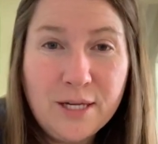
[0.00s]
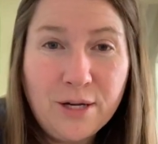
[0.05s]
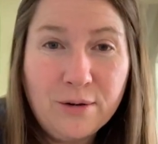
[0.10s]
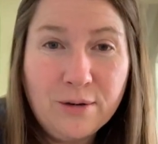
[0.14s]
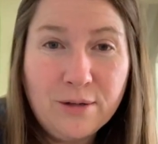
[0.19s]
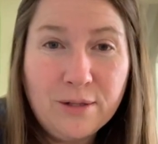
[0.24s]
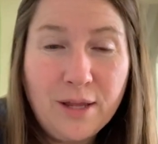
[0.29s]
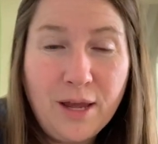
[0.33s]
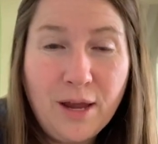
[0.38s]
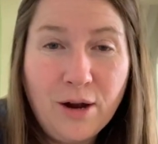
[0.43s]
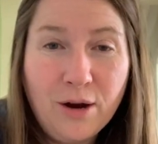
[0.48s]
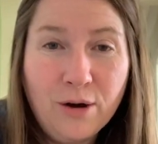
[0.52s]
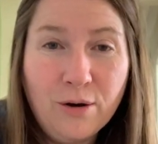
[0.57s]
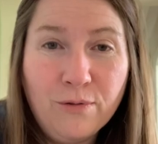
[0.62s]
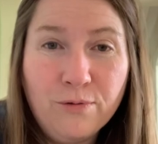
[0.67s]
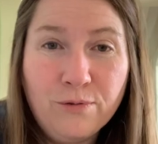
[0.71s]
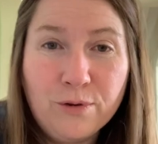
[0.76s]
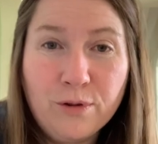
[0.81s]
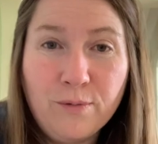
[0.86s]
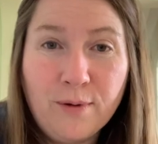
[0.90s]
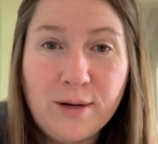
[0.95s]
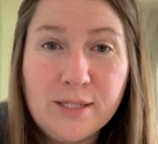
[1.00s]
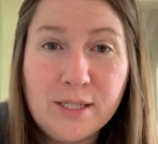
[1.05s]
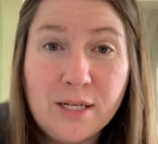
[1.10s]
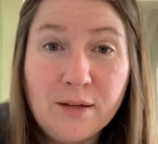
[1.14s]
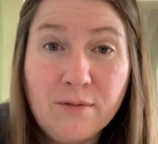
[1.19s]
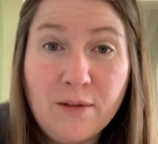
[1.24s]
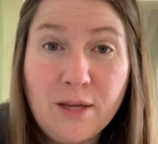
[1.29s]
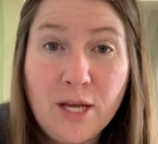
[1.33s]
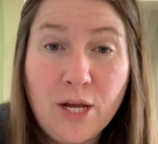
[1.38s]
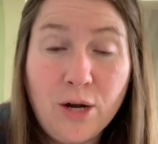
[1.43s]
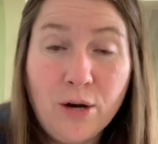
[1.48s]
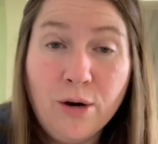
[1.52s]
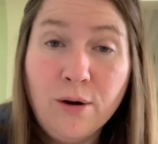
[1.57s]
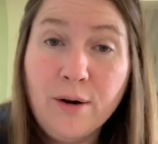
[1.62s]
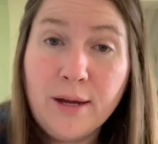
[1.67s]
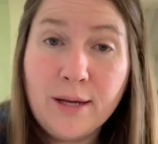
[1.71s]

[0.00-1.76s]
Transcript: here and there for the rest of the year